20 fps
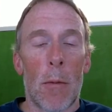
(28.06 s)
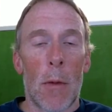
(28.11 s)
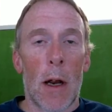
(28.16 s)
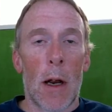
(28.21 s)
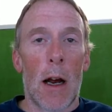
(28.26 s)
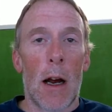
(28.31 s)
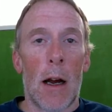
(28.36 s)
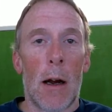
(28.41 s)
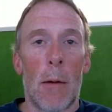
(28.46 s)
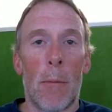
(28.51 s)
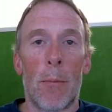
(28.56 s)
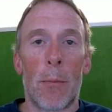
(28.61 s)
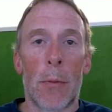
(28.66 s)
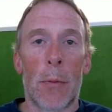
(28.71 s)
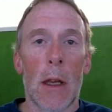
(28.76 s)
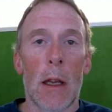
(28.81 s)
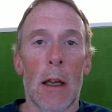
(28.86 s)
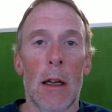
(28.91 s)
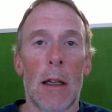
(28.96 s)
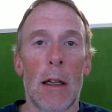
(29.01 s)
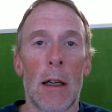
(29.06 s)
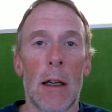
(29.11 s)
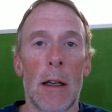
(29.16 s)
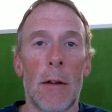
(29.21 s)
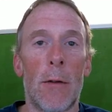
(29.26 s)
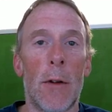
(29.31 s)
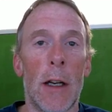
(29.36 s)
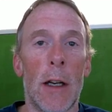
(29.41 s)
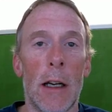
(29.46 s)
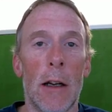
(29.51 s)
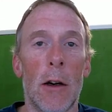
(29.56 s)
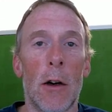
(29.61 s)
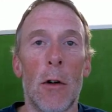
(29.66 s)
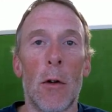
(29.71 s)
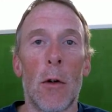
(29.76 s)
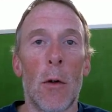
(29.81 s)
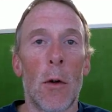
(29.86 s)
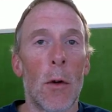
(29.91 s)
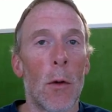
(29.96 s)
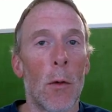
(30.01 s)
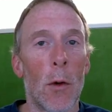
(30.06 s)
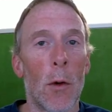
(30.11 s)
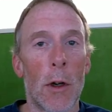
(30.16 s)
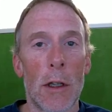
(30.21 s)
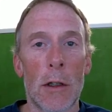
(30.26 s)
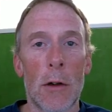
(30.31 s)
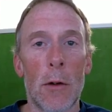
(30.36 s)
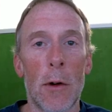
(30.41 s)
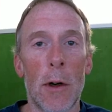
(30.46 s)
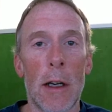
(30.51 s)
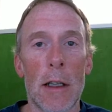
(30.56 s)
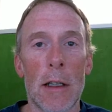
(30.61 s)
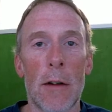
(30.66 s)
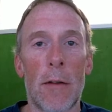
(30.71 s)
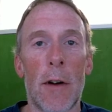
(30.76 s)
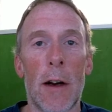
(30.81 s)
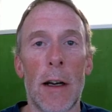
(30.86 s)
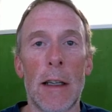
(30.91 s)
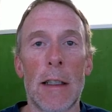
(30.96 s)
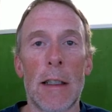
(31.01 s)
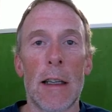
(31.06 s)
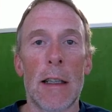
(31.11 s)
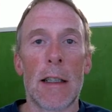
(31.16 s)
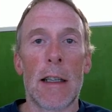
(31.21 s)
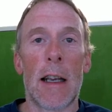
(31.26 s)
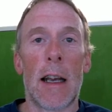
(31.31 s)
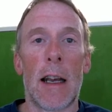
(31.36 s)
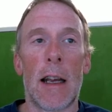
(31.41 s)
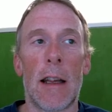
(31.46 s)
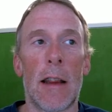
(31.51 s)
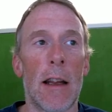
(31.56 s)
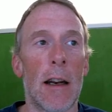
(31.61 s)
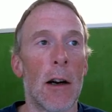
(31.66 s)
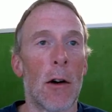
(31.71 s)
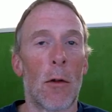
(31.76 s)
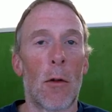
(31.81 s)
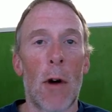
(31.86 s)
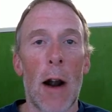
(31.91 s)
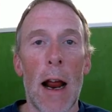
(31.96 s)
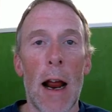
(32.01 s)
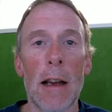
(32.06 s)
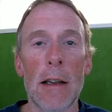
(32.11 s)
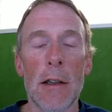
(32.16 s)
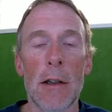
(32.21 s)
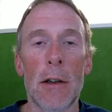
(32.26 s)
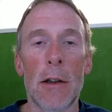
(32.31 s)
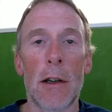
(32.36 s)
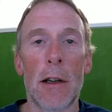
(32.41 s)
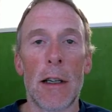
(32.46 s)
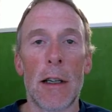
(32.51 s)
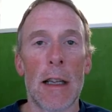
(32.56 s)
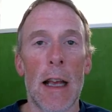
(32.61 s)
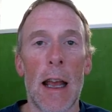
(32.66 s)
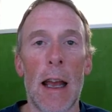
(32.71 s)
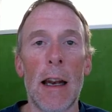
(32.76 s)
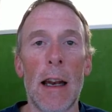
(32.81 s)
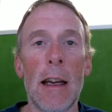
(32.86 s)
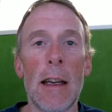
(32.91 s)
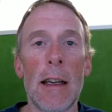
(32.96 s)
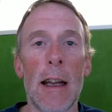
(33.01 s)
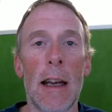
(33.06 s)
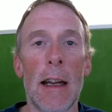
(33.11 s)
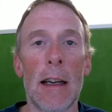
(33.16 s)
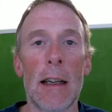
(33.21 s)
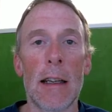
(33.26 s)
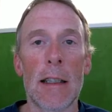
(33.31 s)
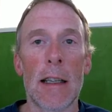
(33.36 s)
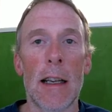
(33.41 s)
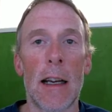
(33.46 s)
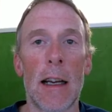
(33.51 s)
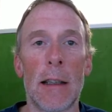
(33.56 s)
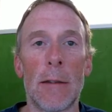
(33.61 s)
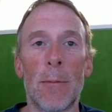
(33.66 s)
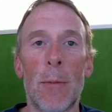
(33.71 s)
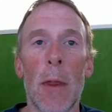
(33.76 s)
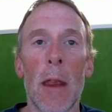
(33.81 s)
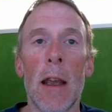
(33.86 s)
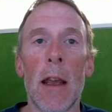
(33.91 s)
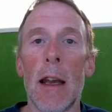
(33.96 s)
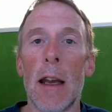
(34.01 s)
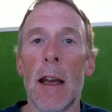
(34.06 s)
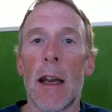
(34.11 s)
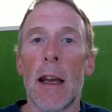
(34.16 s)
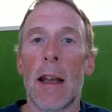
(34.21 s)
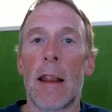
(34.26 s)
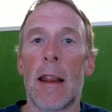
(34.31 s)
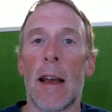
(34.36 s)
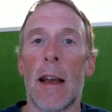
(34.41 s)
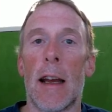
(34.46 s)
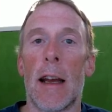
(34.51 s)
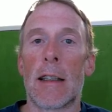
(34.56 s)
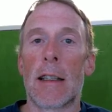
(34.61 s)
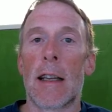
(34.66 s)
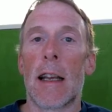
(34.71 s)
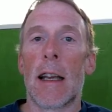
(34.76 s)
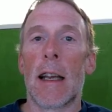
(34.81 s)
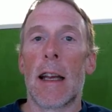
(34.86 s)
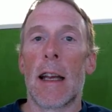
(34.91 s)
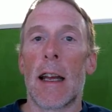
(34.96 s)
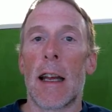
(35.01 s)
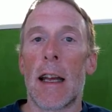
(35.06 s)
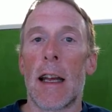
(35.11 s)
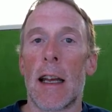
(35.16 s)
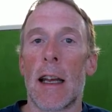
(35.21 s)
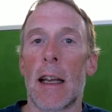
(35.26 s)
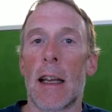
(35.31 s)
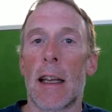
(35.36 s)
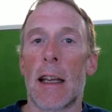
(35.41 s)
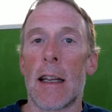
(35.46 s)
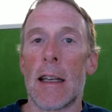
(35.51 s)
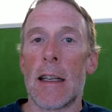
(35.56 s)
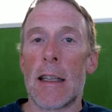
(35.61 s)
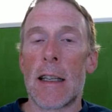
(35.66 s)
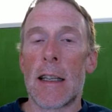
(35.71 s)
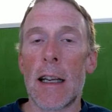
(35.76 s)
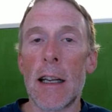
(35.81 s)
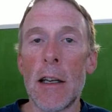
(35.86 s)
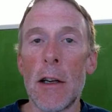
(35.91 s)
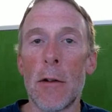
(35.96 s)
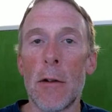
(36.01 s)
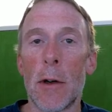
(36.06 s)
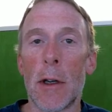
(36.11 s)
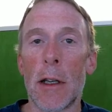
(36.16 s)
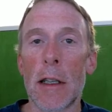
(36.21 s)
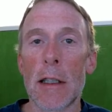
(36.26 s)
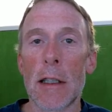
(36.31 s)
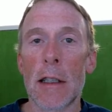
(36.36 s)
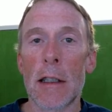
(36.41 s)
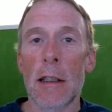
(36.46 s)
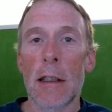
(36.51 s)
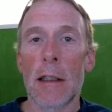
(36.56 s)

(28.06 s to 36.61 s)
um, video, we're just going to suffice to say that a raster is any data set that's continuous